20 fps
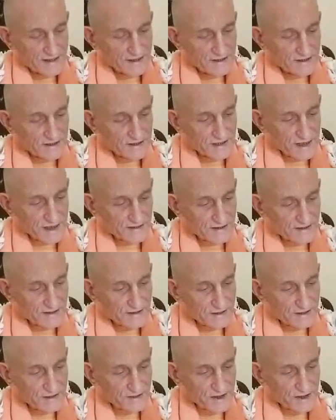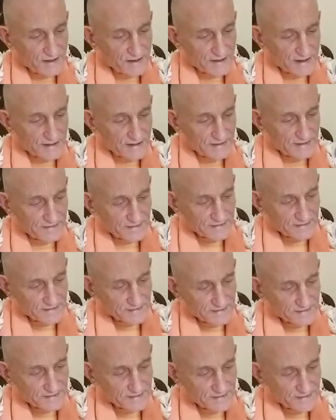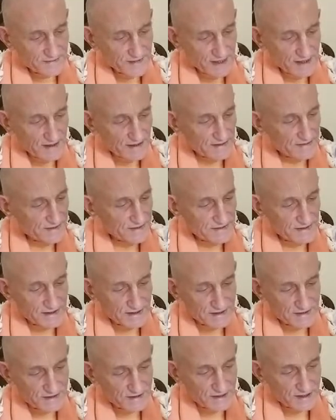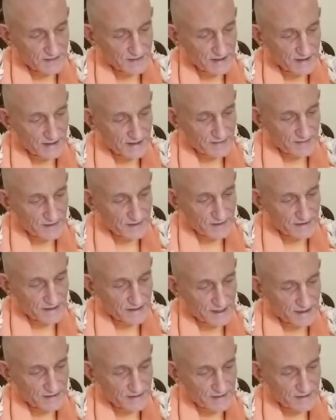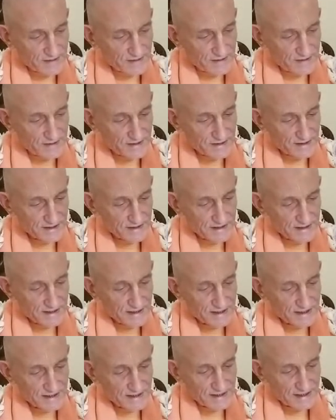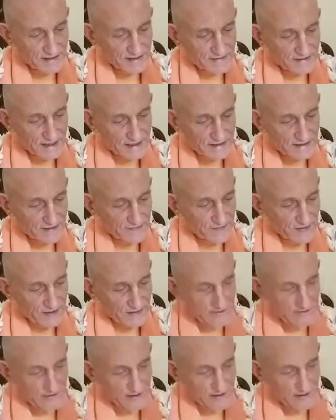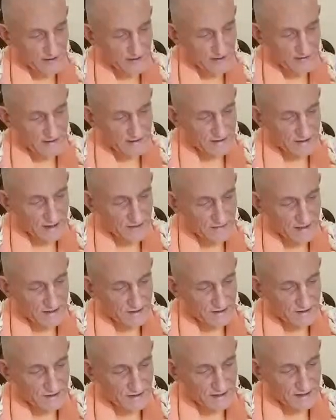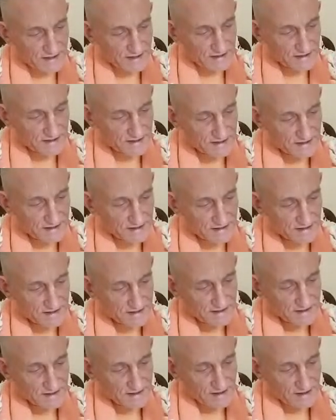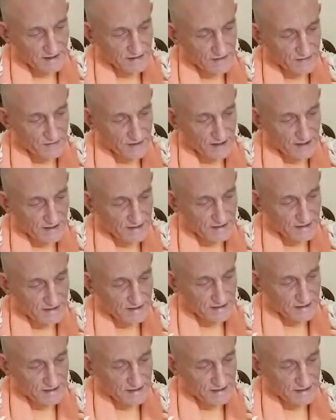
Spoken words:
Sanatana Goswami, Srila Bhaktivinoda Thakur, gives us the following commentary on the words